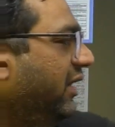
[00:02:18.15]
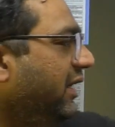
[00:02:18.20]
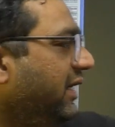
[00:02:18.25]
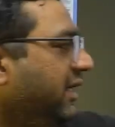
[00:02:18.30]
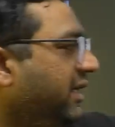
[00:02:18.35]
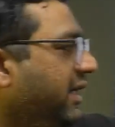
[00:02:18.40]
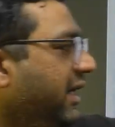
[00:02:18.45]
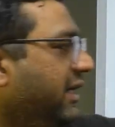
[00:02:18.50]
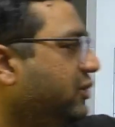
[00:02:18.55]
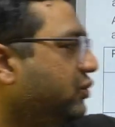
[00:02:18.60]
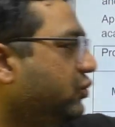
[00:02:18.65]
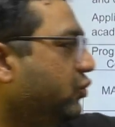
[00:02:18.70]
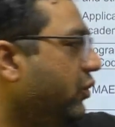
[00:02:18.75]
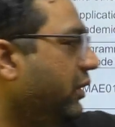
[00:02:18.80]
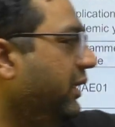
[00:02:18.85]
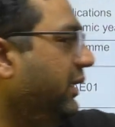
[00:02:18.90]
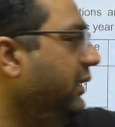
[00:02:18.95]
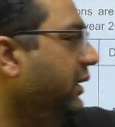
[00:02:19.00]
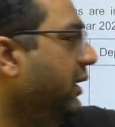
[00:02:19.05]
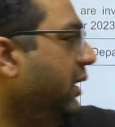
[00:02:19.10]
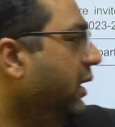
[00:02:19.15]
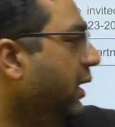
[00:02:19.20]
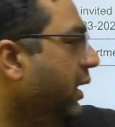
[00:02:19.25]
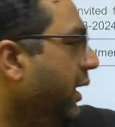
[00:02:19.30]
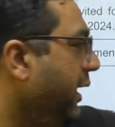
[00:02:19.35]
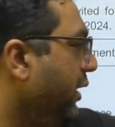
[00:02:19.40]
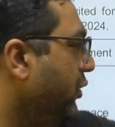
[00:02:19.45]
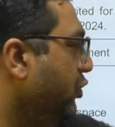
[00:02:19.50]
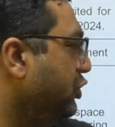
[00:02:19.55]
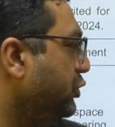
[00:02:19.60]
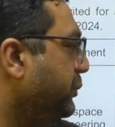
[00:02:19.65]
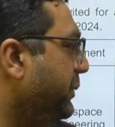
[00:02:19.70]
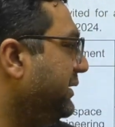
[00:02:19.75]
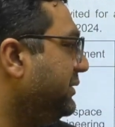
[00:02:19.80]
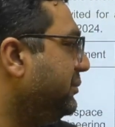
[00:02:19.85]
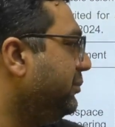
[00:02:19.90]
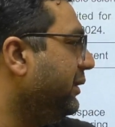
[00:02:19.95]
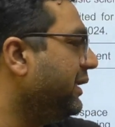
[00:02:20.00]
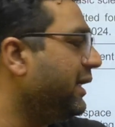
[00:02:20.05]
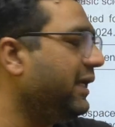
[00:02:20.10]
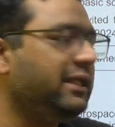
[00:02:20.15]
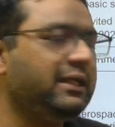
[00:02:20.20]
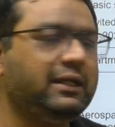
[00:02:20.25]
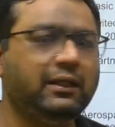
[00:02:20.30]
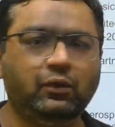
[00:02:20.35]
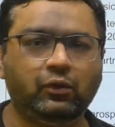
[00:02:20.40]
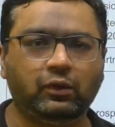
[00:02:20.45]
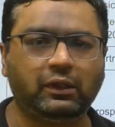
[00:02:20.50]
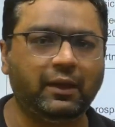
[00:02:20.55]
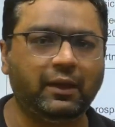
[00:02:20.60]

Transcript: valid GATE score in aerospace, mechanical or